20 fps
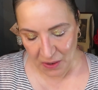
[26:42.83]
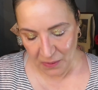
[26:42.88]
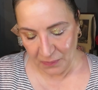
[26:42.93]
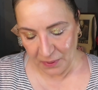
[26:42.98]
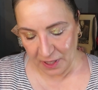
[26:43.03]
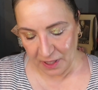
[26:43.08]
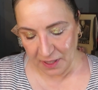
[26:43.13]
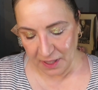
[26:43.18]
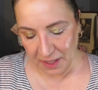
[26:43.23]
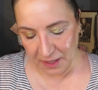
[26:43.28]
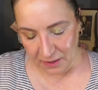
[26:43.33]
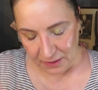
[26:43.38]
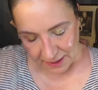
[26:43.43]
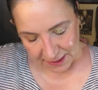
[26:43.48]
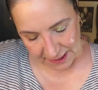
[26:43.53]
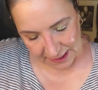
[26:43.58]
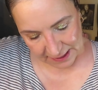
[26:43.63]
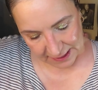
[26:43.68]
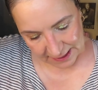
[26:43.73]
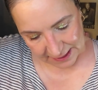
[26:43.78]
What color
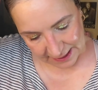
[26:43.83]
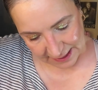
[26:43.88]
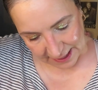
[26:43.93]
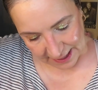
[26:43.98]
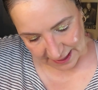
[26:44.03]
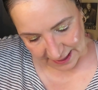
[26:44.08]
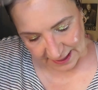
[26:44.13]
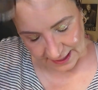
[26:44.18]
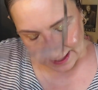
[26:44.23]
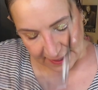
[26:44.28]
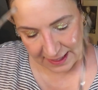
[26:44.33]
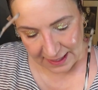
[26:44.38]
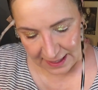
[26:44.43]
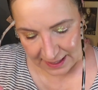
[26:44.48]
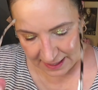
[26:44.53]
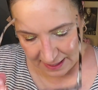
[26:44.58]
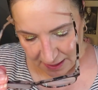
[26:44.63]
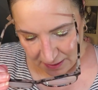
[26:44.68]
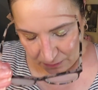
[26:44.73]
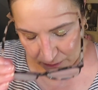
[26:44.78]
is this again?
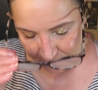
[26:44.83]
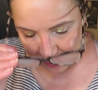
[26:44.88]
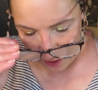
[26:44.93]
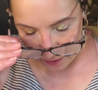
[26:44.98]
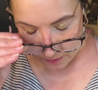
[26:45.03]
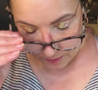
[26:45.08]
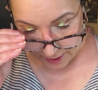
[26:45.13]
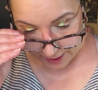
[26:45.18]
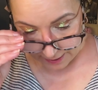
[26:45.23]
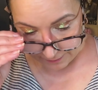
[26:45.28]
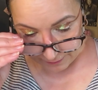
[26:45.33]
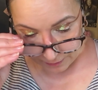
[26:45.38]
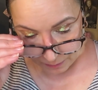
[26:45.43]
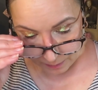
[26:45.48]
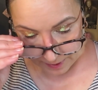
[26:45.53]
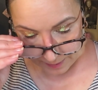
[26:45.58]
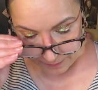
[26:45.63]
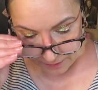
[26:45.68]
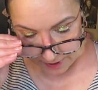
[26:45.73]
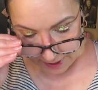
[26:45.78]
We know I have no
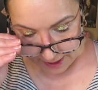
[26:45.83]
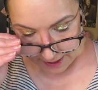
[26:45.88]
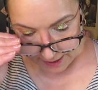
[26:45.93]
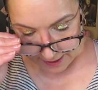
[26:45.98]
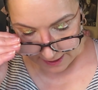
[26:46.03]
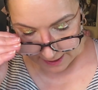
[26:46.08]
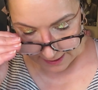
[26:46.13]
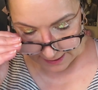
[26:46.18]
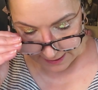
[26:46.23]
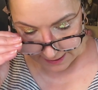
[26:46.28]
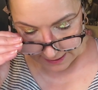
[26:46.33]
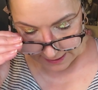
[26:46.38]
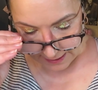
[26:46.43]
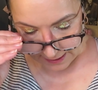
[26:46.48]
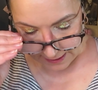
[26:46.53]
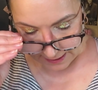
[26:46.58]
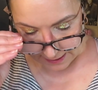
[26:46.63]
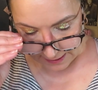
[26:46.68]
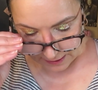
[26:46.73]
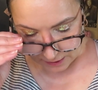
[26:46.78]
memory. This
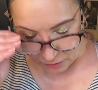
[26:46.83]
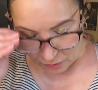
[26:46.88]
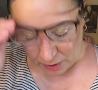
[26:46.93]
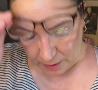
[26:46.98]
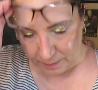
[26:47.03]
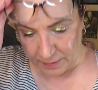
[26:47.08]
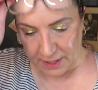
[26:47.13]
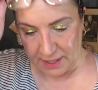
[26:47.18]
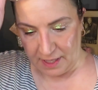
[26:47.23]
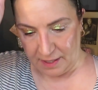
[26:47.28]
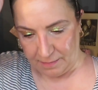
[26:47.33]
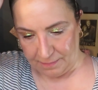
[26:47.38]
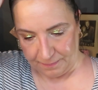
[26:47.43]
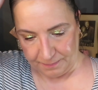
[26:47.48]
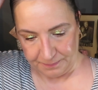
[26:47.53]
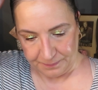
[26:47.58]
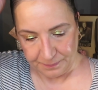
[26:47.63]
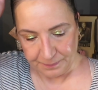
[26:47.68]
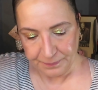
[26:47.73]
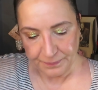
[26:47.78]
is Crimson.
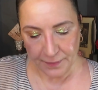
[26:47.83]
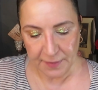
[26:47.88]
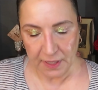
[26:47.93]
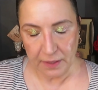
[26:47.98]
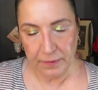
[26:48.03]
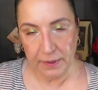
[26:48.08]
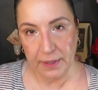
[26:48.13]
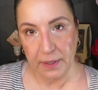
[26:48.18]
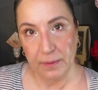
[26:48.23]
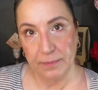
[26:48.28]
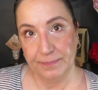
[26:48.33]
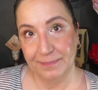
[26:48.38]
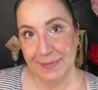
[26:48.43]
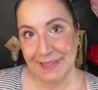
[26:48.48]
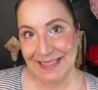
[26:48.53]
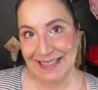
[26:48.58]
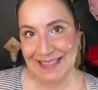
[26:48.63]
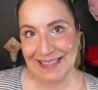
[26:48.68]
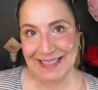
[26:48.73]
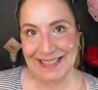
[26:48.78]
There we go.
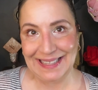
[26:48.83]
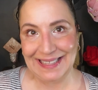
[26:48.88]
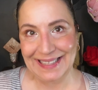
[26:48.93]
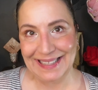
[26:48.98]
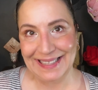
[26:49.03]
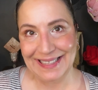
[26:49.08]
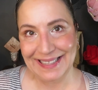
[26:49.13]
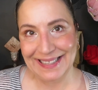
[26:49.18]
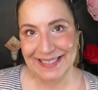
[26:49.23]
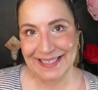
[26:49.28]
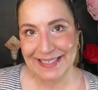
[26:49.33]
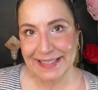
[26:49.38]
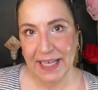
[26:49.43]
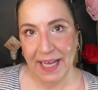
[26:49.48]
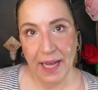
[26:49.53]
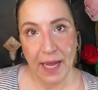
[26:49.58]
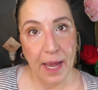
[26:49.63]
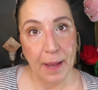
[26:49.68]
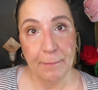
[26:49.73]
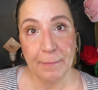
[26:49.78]

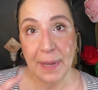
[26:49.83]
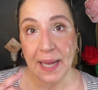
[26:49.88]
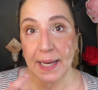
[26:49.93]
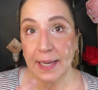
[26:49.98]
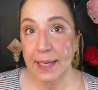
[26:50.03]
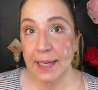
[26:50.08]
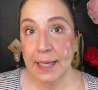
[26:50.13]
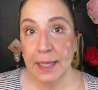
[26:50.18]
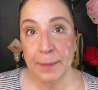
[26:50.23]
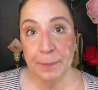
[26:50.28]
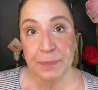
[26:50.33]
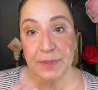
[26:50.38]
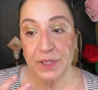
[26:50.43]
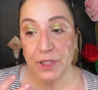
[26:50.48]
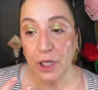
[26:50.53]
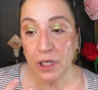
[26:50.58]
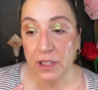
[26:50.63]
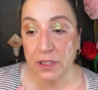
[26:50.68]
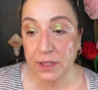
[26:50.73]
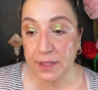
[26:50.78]
And my
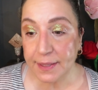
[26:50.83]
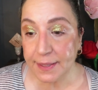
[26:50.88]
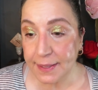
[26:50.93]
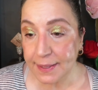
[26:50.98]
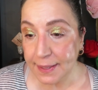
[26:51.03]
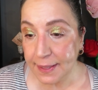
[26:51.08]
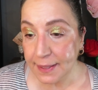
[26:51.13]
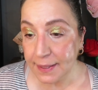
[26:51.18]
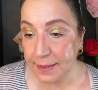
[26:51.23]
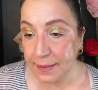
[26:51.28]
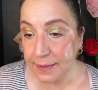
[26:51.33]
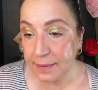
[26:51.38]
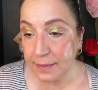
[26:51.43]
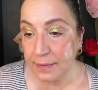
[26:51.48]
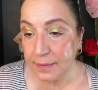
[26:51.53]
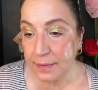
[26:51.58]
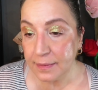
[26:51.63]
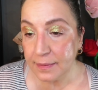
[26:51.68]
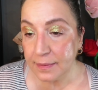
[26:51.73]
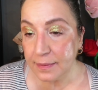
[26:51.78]
lips are still
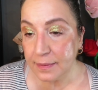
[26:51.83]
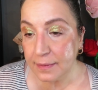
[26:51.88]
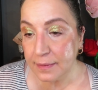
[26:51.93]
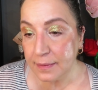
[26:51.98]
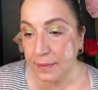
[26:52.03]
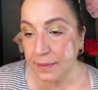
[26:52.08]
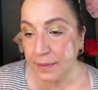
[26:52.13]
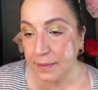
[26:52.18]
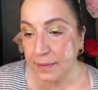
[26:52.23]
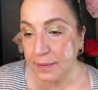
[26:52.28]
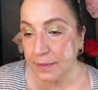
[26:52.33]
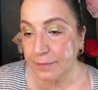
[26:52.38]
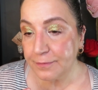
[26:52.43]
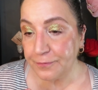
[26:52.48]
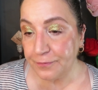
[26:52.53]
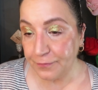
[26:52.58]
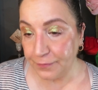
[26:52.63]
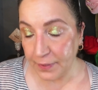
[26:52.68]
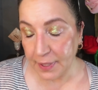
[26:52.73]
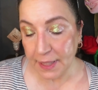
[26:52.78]

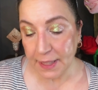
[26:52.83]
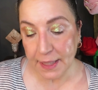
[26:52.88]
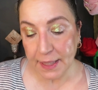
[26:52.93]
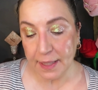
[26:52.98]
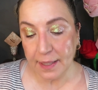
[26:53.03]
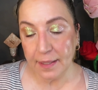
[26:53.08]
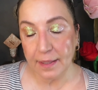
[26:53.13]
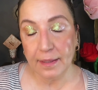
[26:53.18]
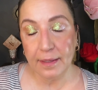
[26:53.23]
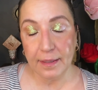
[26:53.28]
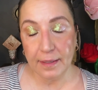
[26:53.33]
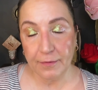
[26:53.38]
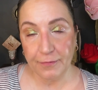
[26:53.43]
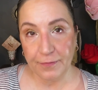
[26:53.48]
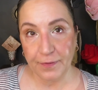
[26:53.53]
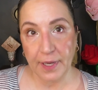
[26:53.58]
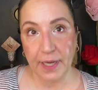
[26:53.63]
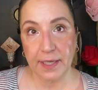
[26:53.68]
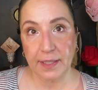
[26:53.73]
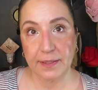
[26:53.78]
feeling the
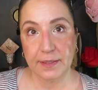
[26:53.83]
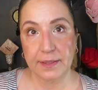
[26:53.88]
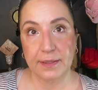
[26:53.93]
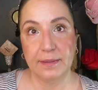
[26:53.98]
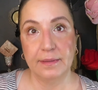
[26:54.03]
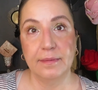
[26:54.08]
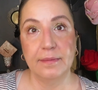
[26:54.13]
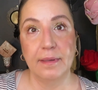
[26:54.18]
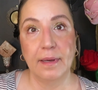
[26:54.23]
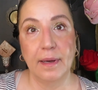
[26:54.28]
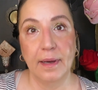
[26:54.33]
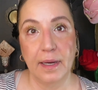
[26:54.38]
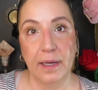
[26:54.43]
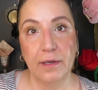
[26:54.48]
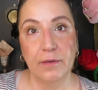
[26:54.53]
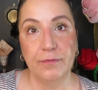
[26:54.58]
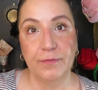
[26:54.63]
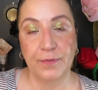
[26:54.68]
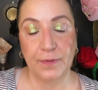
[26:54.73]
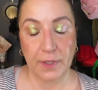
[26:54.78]
effects
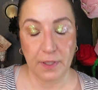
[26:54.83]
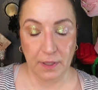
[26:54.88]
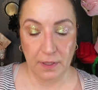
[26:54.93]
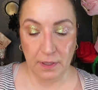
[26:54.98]
of